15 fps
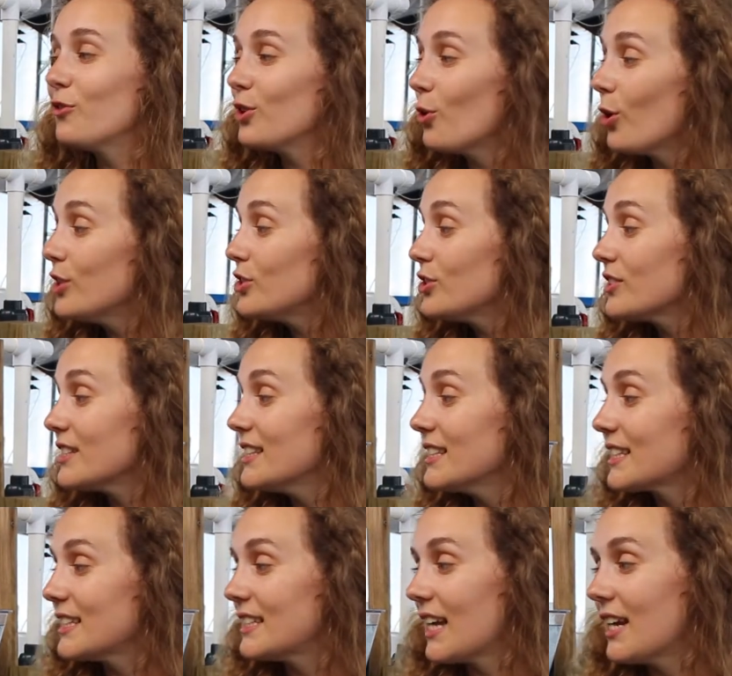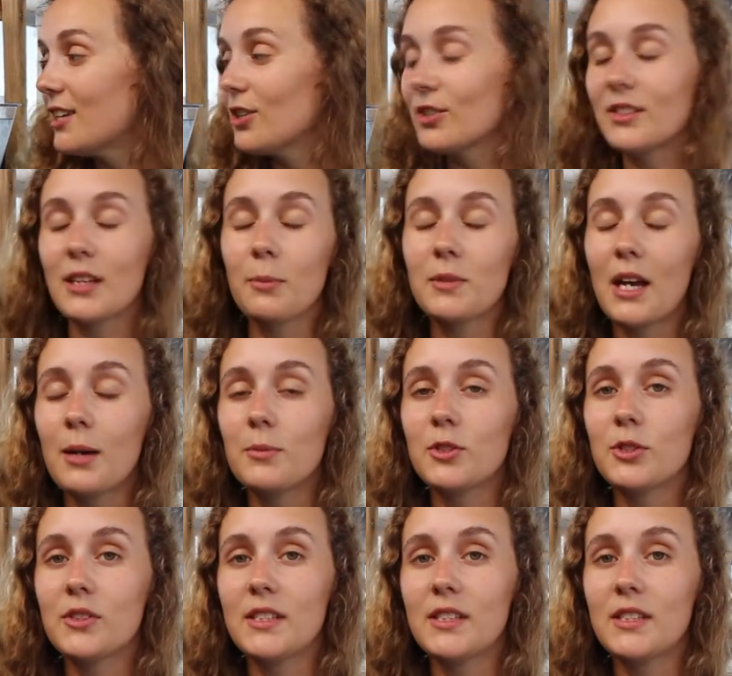the oysters in the containers, sometimes you'll